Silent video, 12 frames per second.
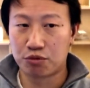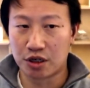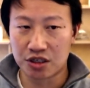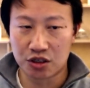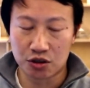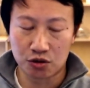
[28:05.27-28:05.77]

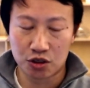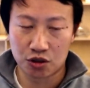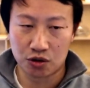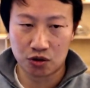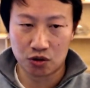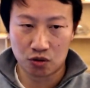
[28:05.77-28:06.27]
brings you
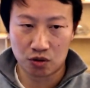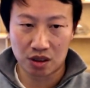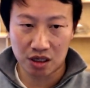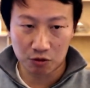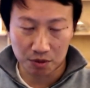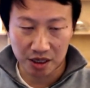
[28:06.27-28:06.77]
to the
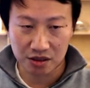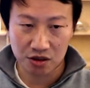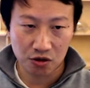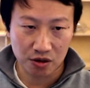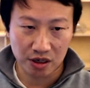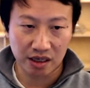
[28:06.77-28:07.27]
Git
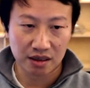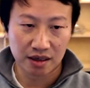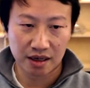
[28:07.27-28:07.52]
repository.